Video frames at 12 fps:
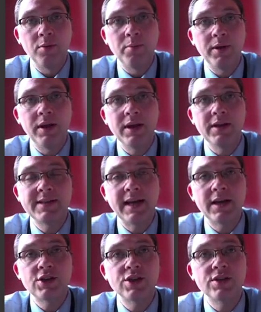there'll be
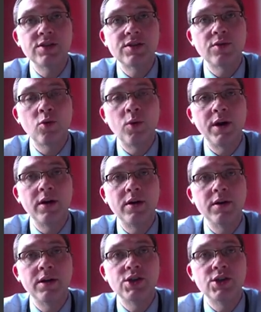sections where